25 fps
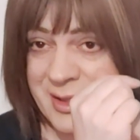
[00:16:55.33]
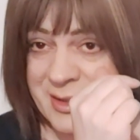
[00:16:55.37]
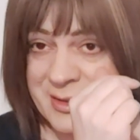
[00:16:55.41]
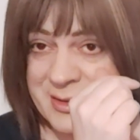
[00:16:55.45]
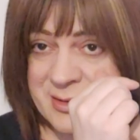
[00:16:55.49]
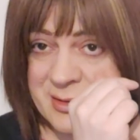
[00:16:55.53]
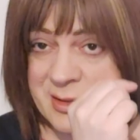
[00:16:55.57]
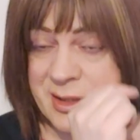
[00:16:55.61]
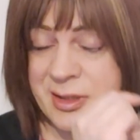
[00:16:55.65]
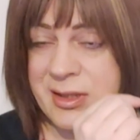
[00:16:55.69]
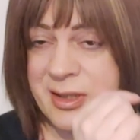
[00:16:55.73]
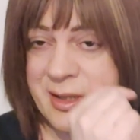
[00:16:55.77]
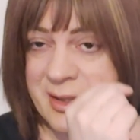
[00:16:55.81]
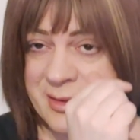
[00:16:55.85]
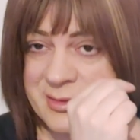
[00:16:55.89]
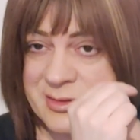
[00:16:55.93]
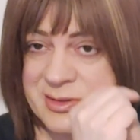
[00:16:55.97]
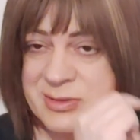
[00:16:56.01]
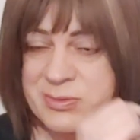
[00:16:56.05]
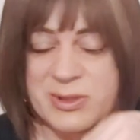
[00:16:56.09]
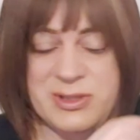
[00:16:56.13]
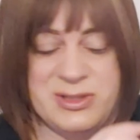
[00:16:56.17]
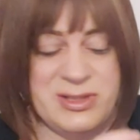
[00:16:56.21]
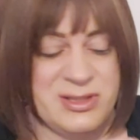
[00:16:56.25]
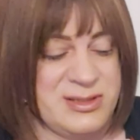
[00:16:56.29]
So you can
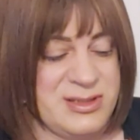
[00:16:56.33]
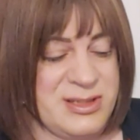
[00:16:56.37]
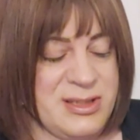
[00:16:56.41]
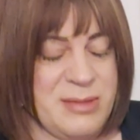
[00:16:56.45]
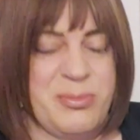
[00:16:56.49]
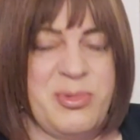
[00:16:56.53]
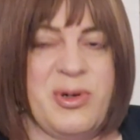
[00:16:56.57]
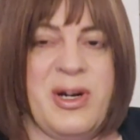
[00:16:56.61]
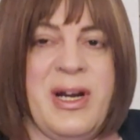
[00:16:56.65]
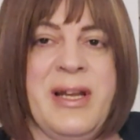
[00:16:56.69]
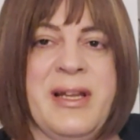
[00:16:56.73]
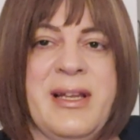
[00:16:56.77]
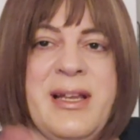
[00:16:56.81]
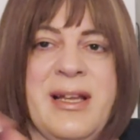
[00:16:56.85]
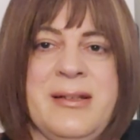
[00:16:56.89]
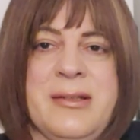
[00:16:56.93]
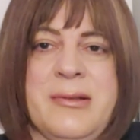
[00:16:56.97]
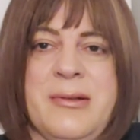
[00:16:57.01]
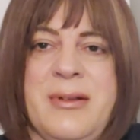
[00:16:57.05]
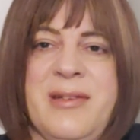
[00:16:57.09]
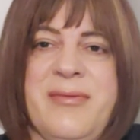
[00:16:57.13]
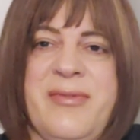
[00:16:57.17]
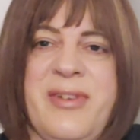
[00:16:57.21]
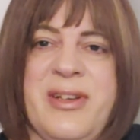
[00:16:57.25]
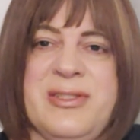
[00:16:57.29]
switch it to the brake and it
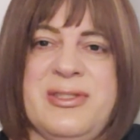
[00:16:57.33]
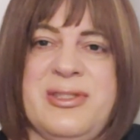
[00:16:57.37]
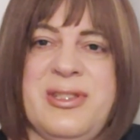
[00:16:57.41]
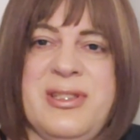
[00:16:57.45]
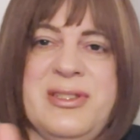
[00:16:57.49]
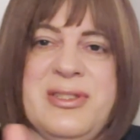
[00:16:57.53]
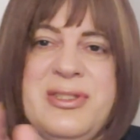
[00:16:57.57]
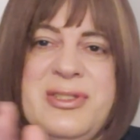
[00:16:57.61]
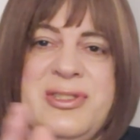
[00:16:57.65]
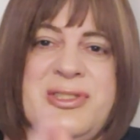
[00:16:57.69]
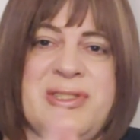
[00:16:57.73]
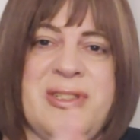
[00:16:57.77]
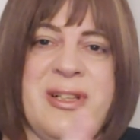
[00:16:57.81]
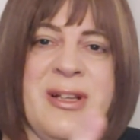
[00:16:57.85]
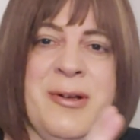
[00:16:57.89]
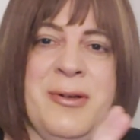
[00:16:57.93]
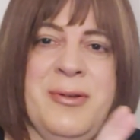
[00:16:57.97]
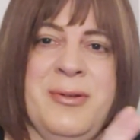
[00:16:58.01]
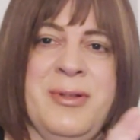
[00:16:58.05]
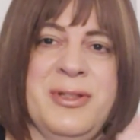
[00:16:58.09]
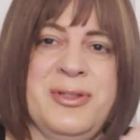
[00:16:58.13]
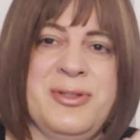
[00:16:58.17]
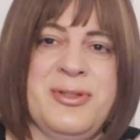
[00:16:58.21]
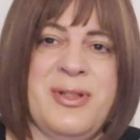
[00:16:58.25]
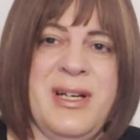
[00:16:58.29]
will eventually just slow
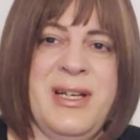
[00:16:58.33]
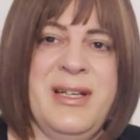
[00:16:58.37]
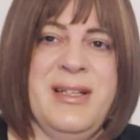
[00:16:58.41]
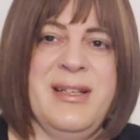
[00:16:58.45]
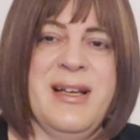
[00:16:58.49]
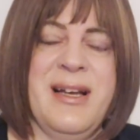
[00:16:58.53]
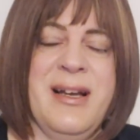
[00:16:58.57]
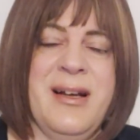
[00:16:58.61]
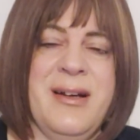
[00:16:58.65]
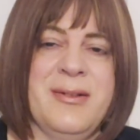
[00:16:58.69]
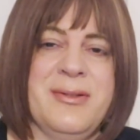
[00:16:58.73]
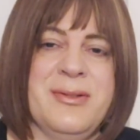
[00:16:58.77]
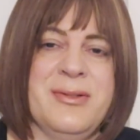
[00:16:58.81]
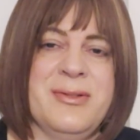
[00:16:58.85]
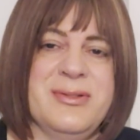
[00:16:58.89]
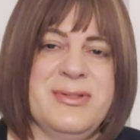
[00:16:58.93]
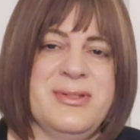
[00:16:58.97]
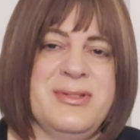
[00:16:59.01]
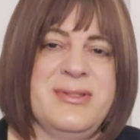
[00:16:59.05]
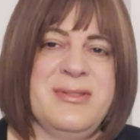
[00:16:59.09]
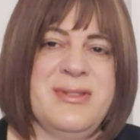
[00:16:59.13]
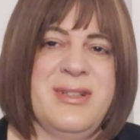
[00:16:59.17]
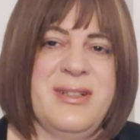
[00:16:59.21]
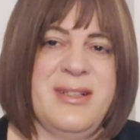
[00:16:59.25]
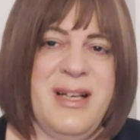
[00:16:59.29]
the train down.
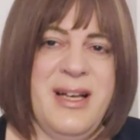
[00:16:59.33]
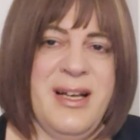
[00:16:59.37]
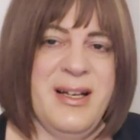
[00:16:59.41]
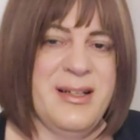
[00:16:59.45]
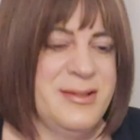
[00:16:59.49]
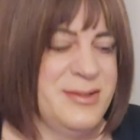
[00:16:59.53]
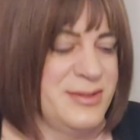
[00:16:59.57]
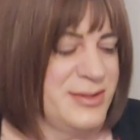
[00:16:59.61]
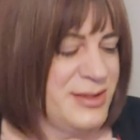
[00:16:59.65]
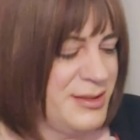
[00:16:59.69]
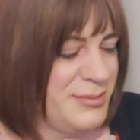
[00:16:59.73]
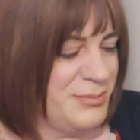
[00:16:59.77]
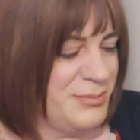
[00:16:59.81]
And